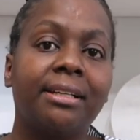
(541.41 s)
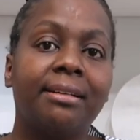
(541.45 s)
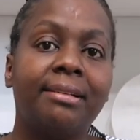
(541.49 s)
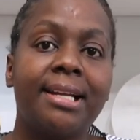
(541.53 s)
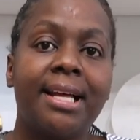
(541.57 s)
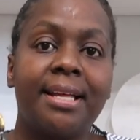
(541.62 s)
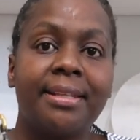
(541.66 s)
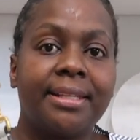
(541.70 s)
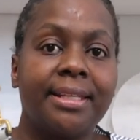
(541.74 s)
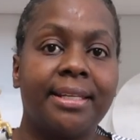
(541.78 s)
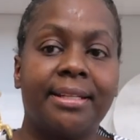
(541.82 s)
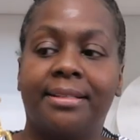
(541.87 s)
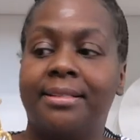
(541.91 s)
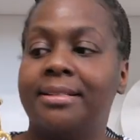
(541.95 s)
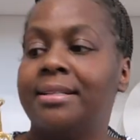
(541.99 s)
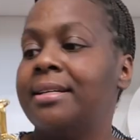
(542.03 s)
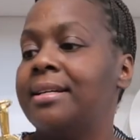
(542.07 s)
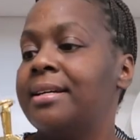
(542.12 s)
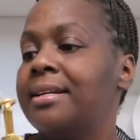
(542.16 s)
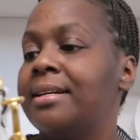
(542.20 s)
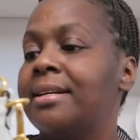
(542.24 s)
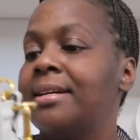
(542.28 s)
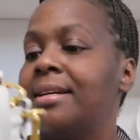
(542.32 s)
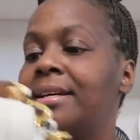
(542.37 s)
nothing.
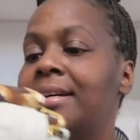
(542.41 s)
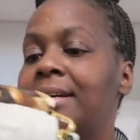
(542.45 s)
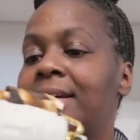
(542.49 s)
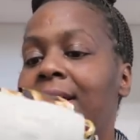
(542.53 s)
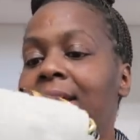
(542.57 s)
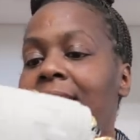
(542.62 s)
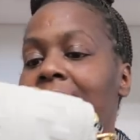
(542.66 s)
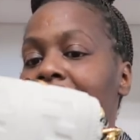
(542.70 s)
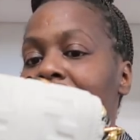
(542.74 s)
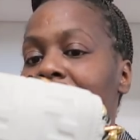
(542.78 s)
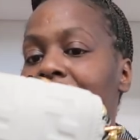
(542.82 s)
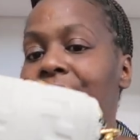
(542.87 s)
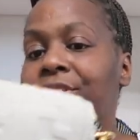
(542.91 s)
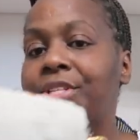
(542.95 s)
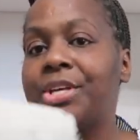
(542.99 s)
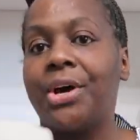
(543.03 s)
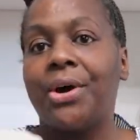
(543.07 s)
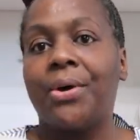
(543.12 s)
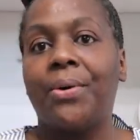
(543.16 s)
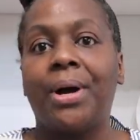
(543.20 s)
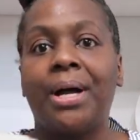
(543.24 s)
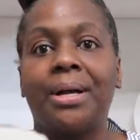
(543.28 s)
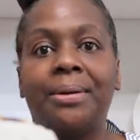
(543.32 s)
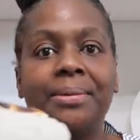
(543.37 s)
So
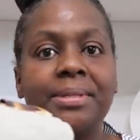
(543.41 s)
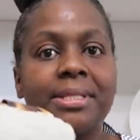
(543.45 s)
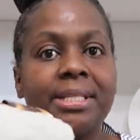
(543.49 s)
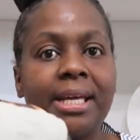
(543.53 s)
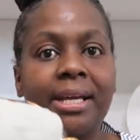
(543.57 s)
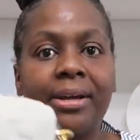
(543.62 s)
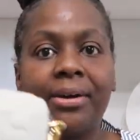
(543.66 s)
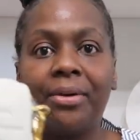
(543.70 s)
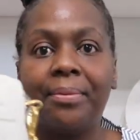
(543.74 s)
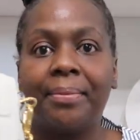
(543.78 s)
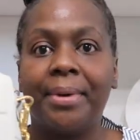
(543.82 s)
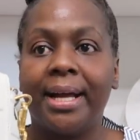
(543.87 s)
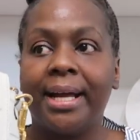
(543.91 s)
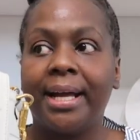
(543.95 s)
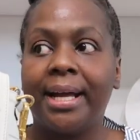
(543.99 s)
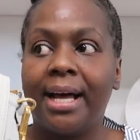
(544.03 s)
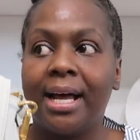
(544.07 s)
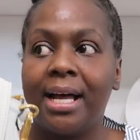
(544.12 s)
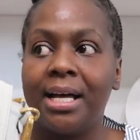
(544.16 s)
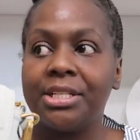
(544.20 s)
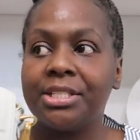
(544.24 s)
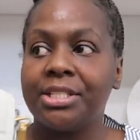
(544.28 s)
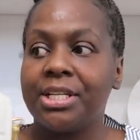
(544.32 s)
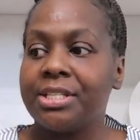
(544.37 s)
I was like, oh my gosh,